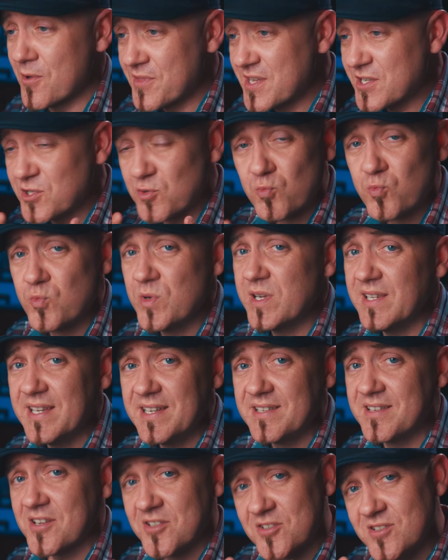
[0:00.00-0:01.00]
This really
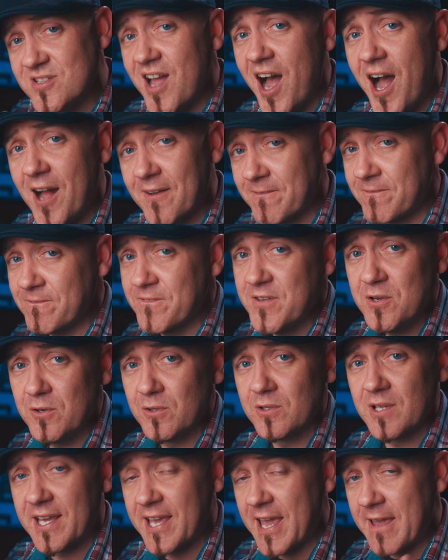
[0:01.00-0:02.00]
does not
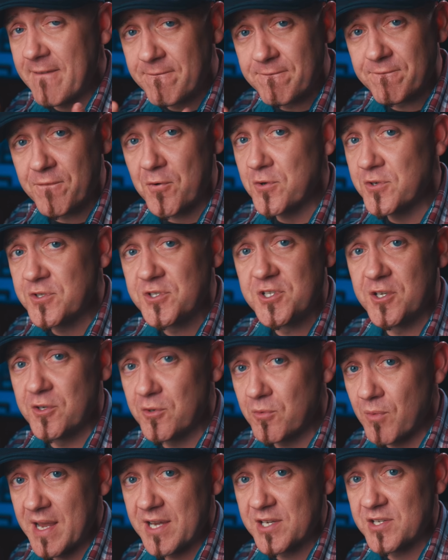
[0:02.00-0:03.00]
feel like a first
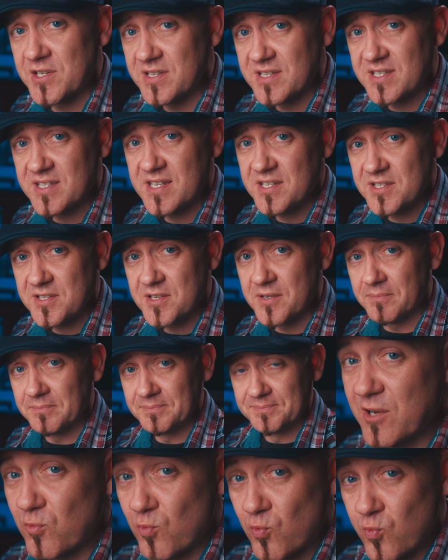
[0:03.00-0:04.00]
generation system, and
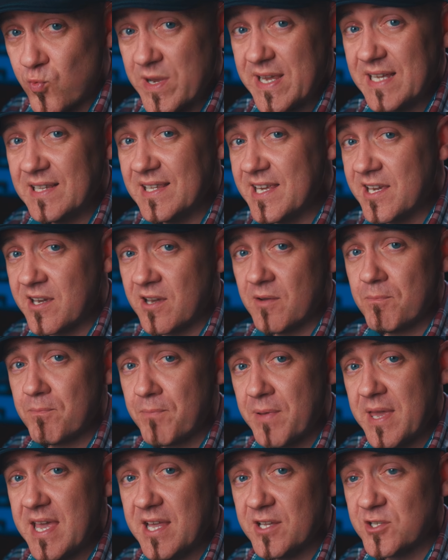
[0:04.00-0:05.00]
it really
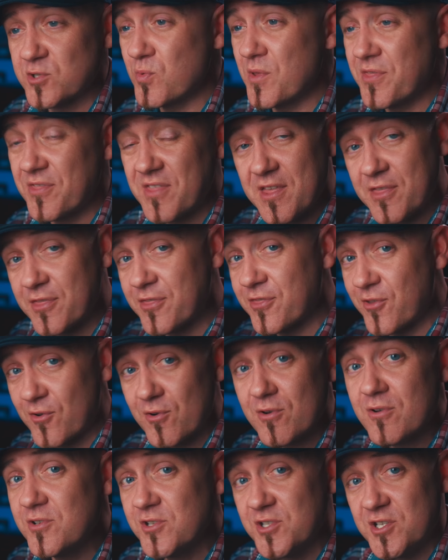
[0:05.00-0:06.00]
competes with the
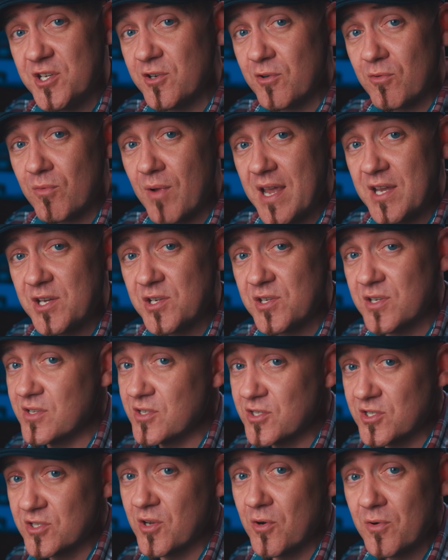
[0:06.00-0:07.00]
third generation
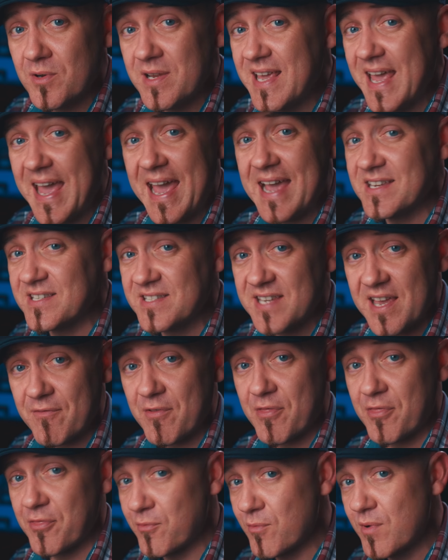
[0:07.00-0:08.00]
Sony A
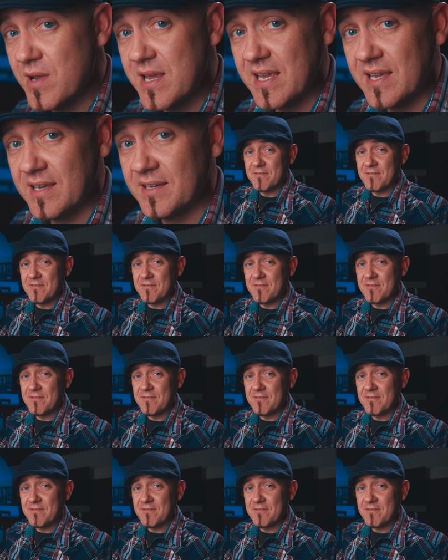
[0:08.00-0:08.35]
seven three.